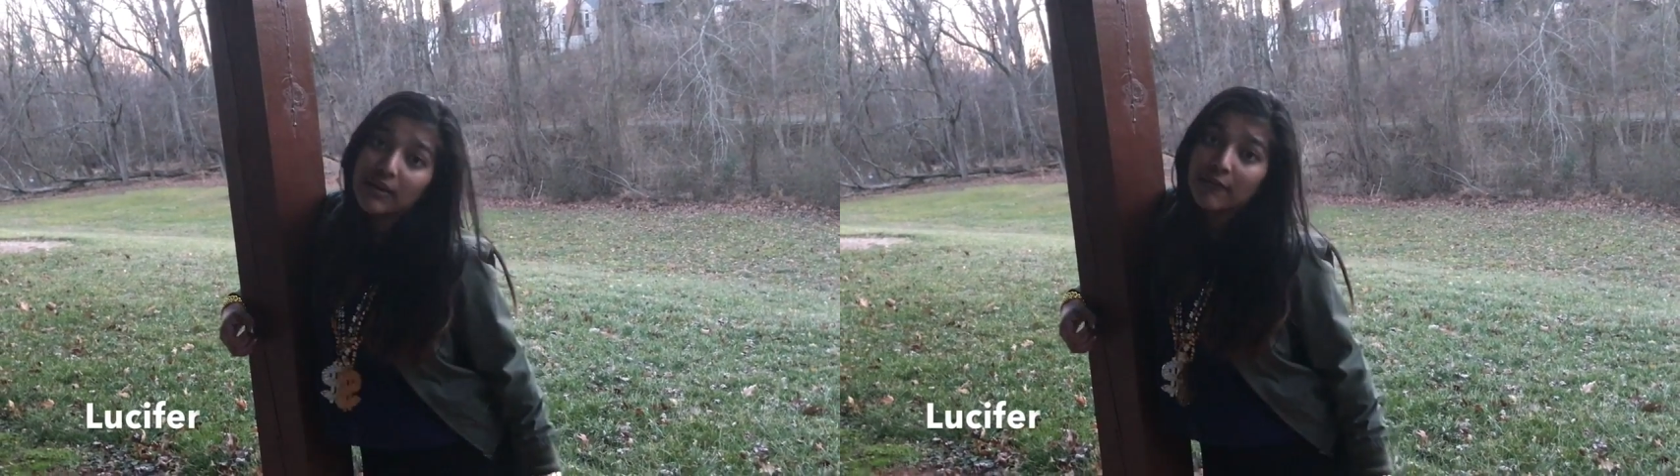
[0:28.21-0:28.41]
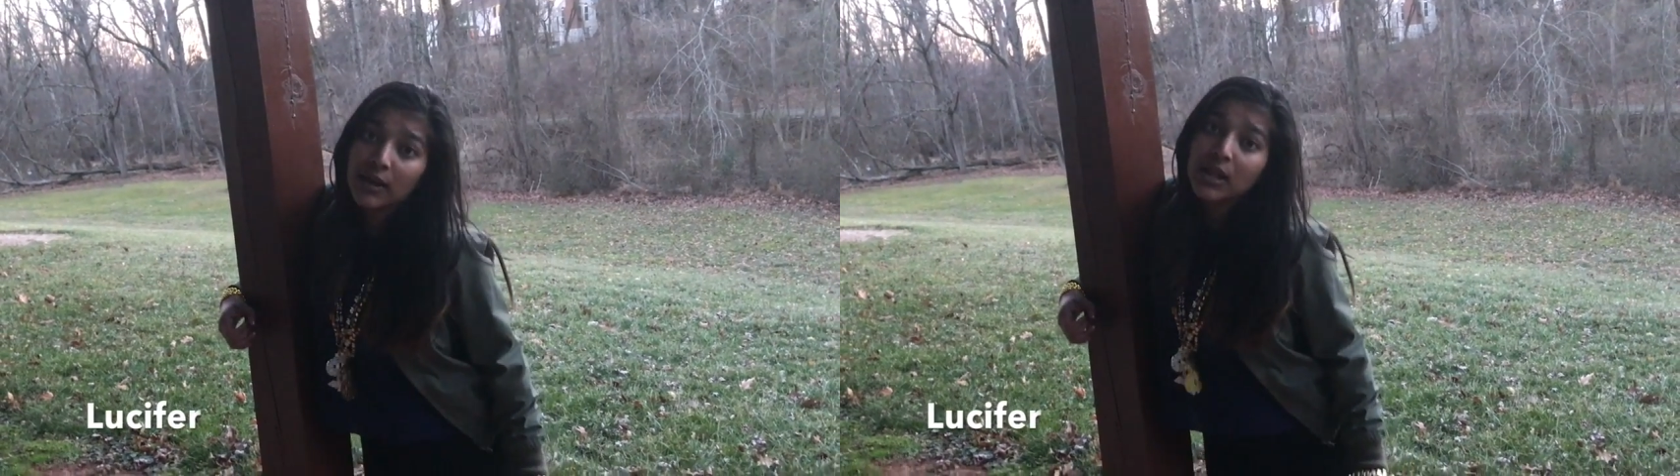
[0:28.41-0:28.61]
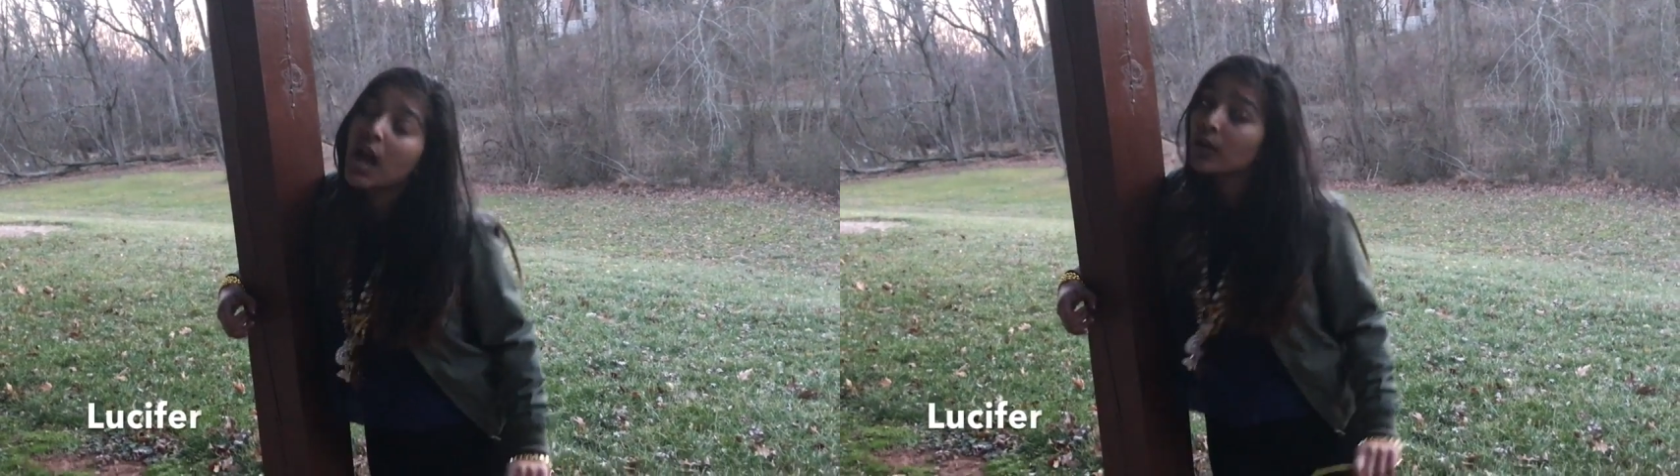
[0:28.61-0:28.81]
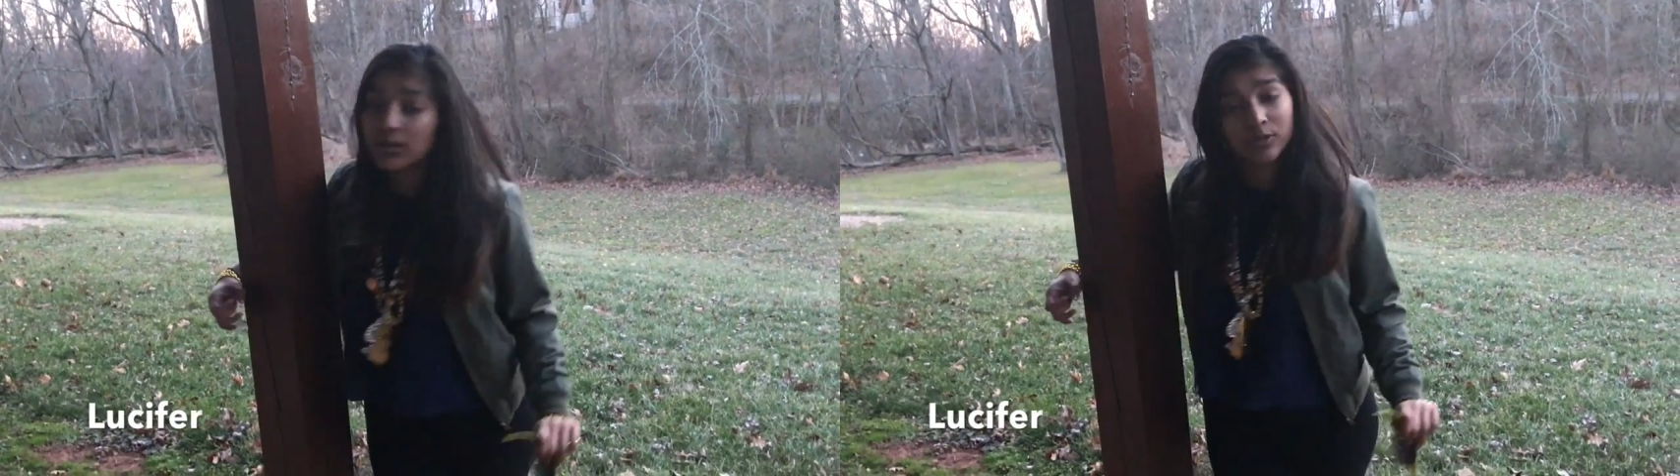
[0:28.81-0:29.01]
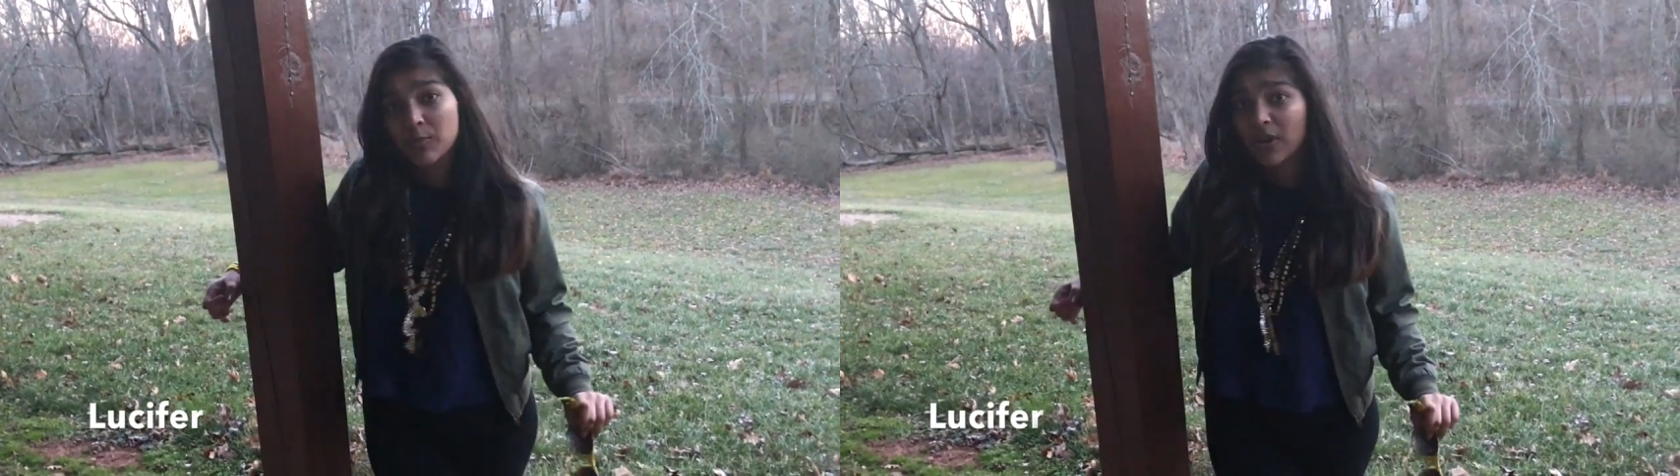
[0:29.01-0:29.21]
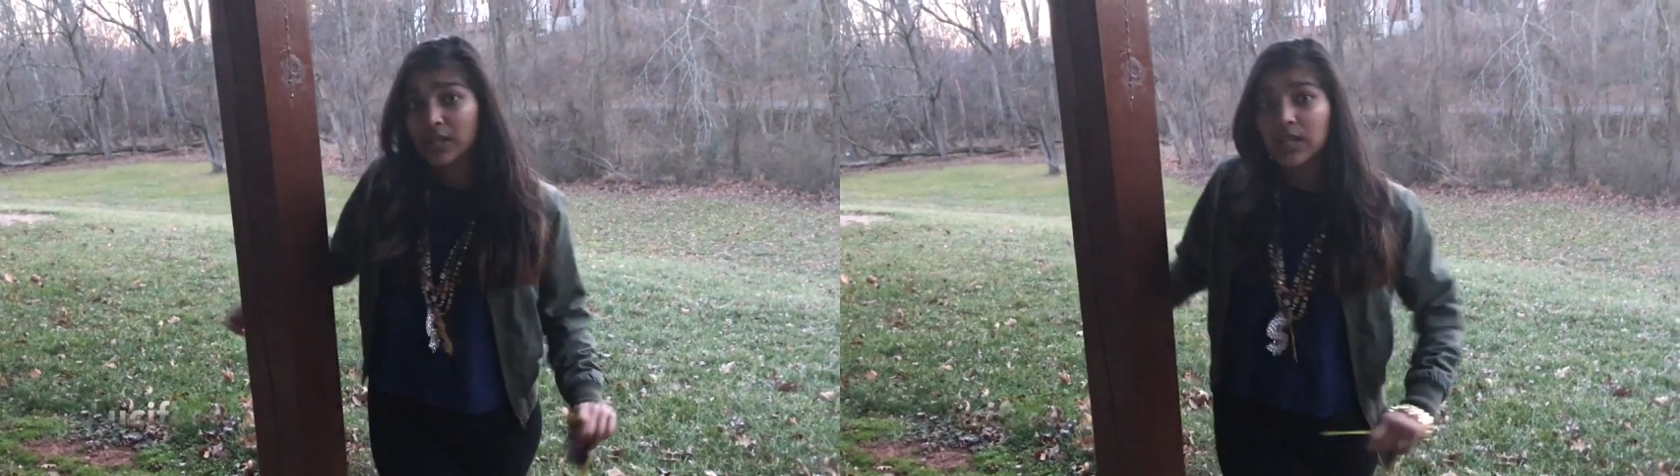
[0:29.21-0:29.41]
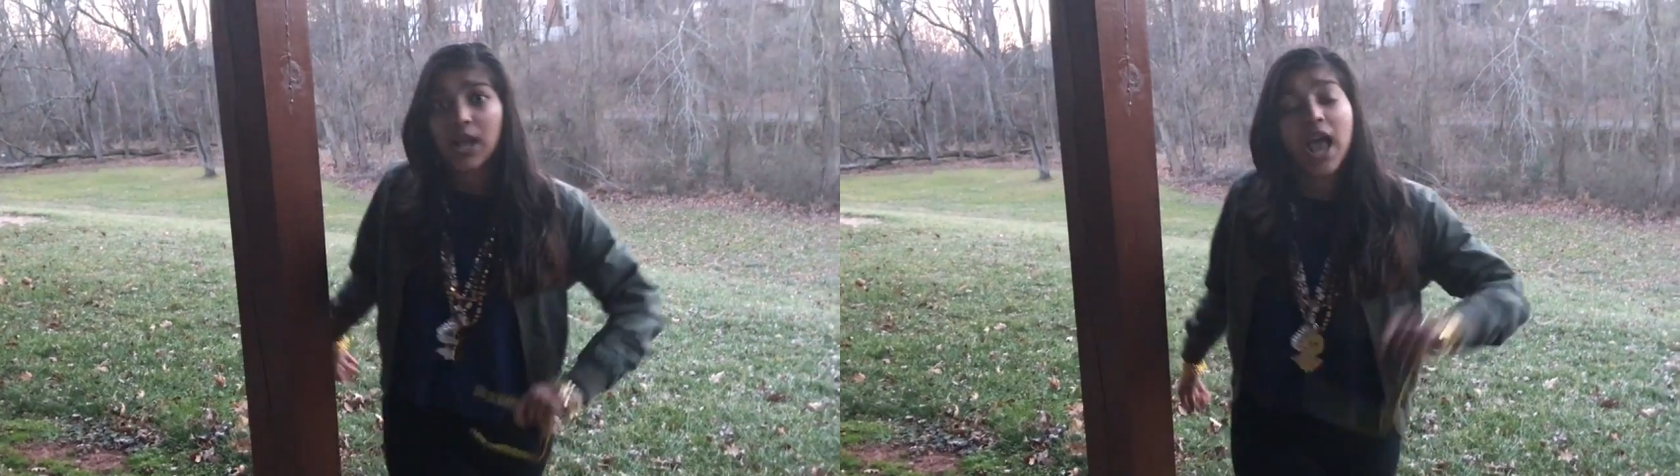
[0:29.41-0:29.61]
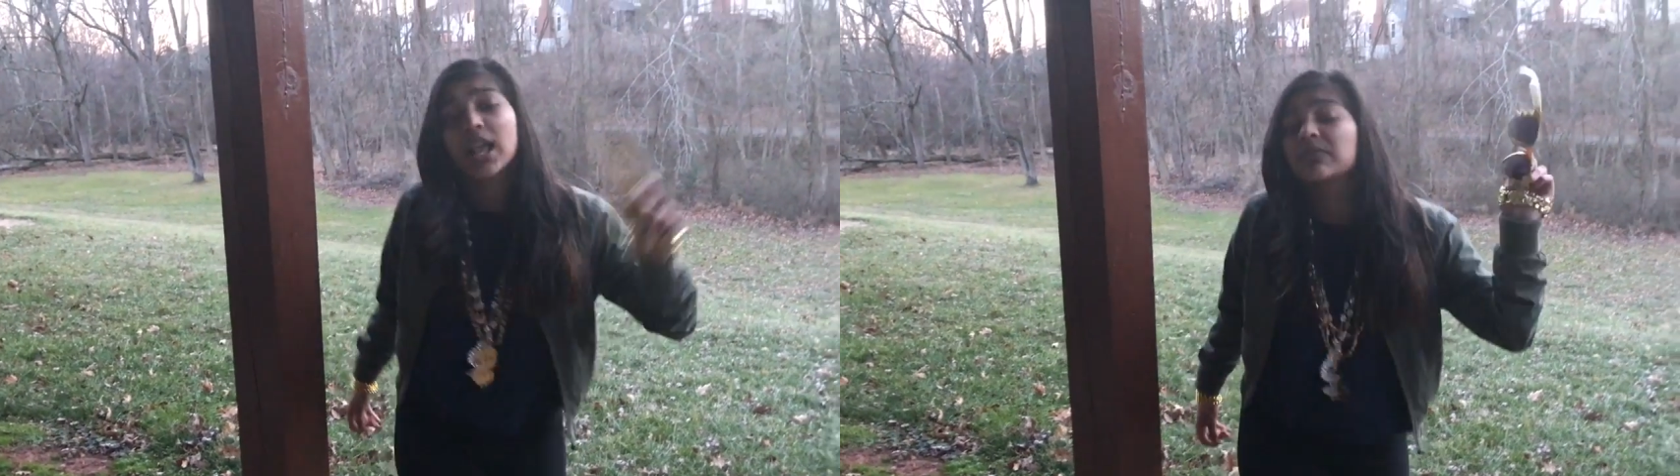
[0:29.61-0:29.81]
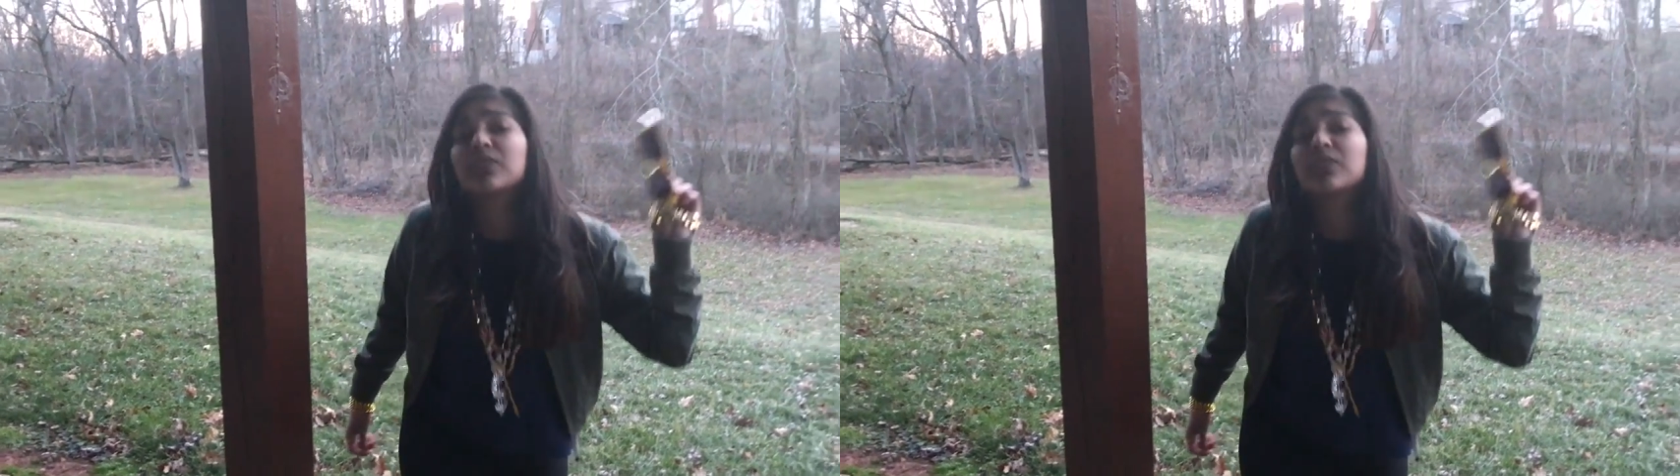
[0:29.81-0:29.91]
even Lucifer, the life